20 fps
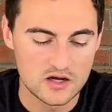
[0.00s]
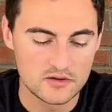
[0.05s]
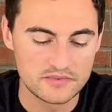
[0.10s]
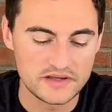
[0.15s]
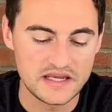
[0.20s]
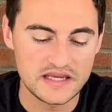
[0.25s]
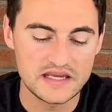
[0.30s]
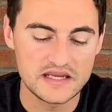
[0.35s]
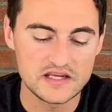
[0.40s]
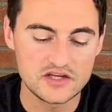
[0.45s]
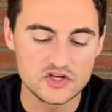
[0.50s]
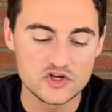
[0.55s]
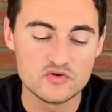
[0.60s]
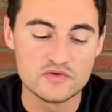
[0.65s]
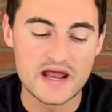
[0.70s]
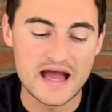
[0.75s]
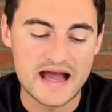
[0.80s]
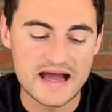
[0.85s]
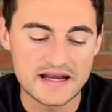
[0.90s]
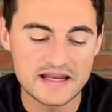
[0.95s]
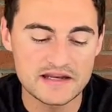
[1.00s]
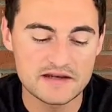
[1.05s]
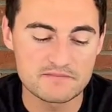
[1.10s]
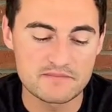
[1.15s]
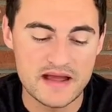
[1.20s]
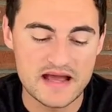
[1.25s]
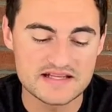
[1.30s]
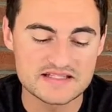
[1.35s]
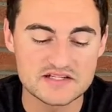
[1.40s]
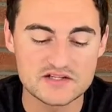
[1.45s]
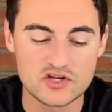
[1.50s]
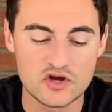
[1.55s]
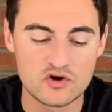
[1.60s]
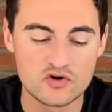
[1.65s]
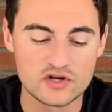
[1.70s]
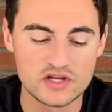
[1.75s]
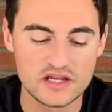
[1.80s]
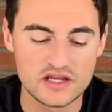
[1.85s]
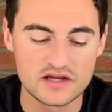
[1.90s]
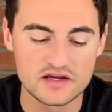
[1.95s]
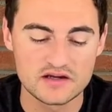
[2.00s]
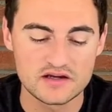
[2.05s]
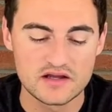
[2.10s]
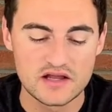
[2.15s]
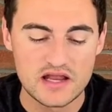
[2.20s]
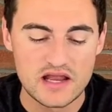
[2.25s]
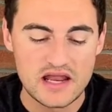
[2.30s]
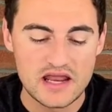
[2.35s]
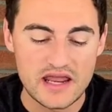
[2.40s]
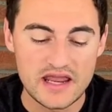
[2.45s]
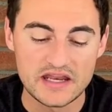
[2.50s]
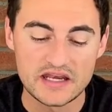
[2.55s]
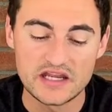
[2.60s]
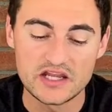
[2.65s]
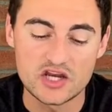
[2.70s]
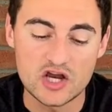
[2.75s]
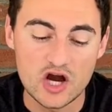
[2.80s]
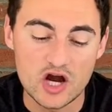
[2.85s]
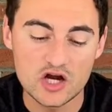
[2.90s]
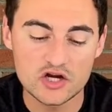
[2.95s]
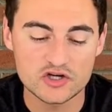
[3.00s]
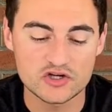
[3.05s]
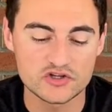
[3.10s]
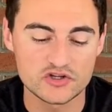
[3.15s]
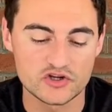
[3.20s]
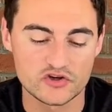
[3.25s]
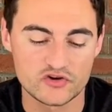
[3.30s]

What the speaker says: He united Macedonia and he conquered the